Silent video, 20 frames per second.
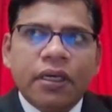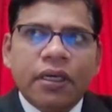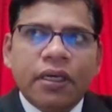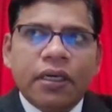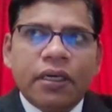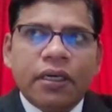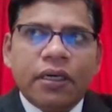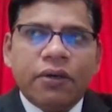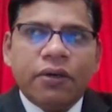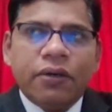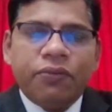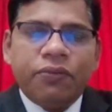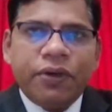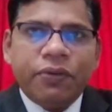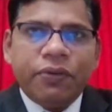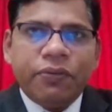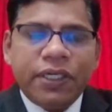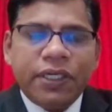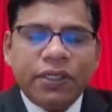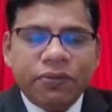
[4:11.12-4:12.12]

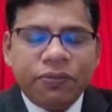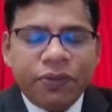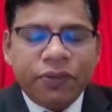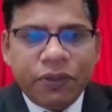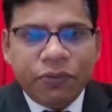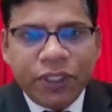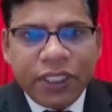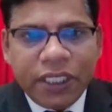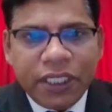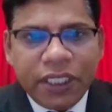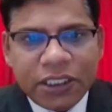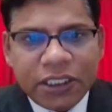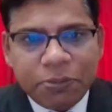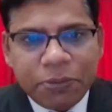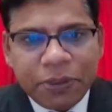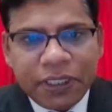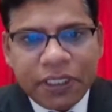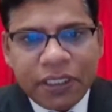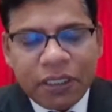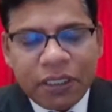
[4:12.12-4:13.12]
When we are
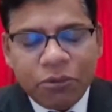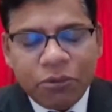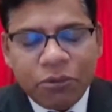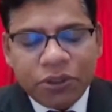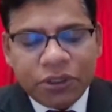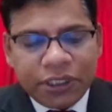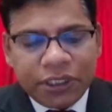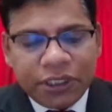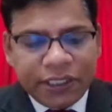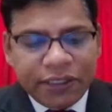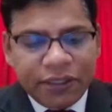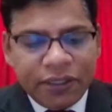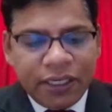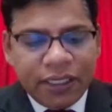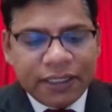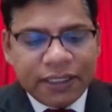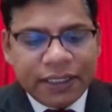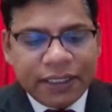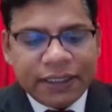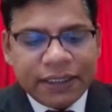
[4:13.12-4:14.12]
speaking about
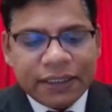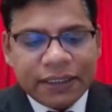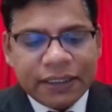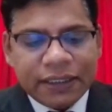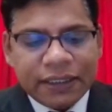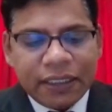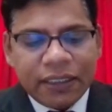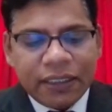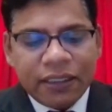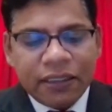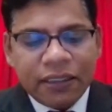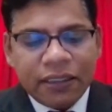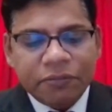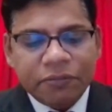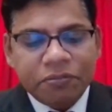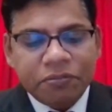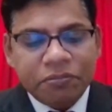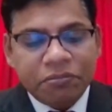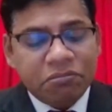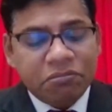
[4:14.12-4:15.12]
technologies,
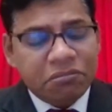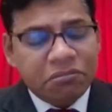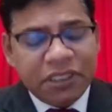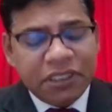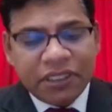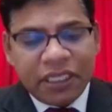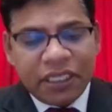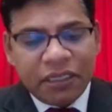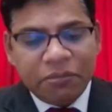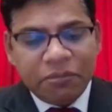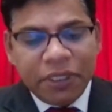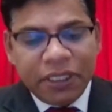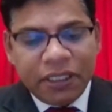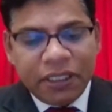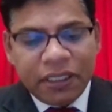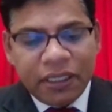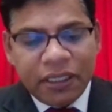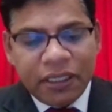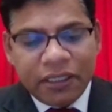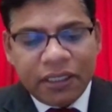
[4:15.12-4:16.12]
this can be
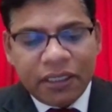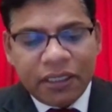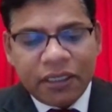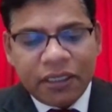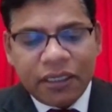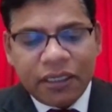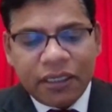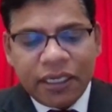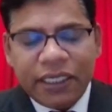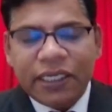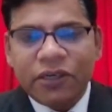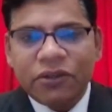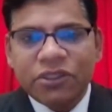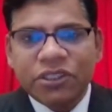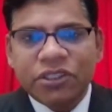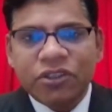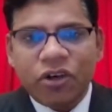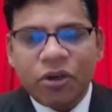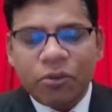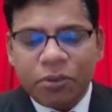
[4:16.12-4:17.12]
either in-house
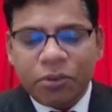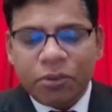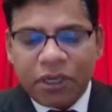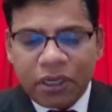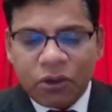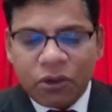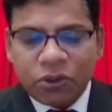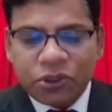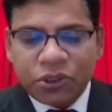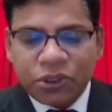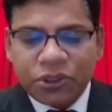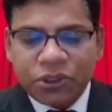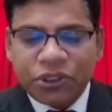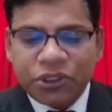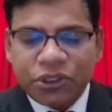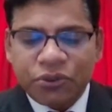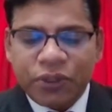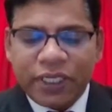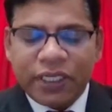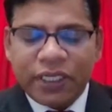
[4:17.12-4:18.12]
developed or outsourced
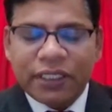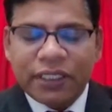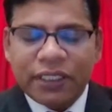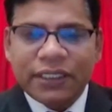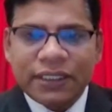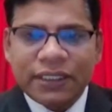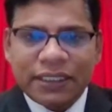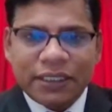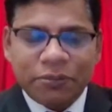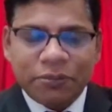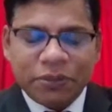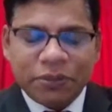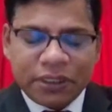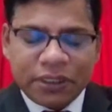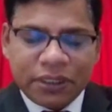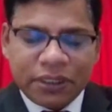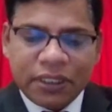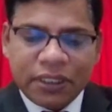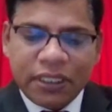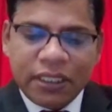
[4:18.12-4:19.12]
vendor systems
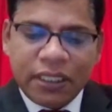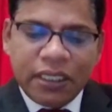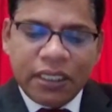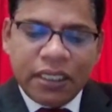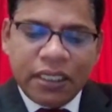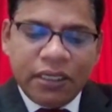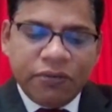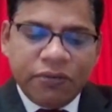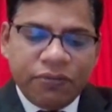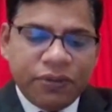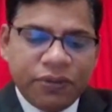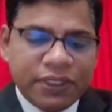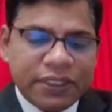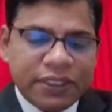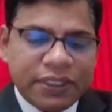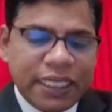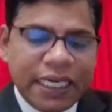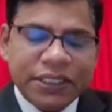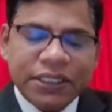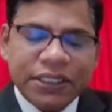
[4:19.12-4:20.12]
for
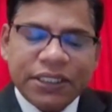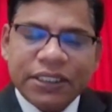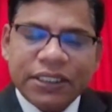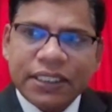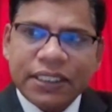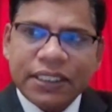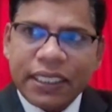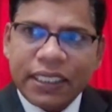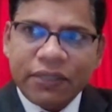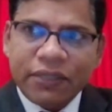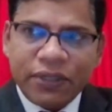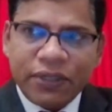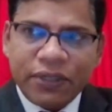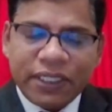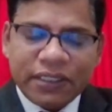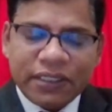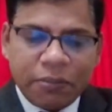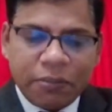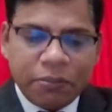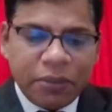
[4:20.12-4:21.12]
sanction screening, for
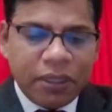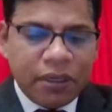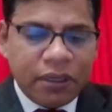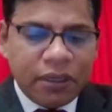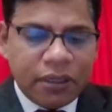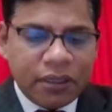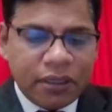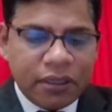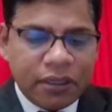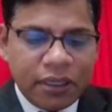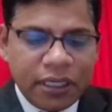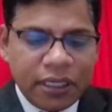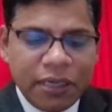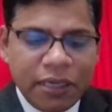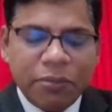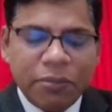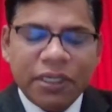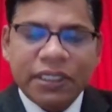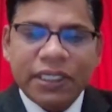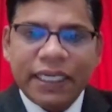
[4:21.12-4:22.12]
example, or
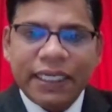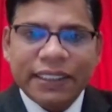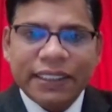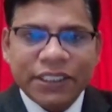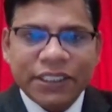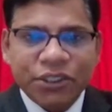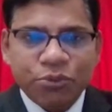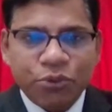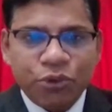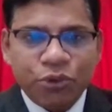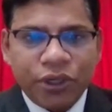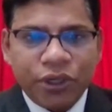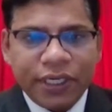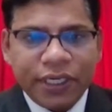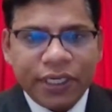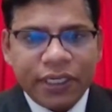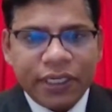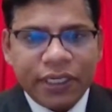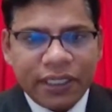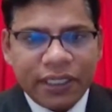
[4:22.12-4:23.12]
AML transaction monitoring
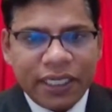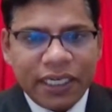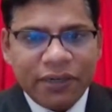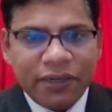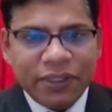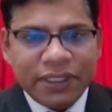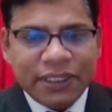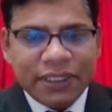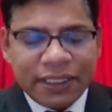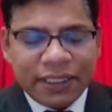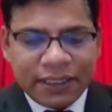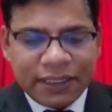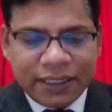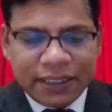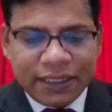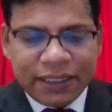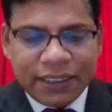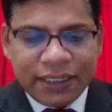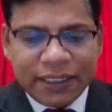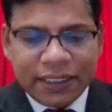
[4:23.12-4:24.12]
and KYC and
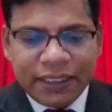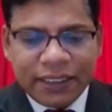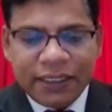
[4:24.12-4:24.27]
CDD.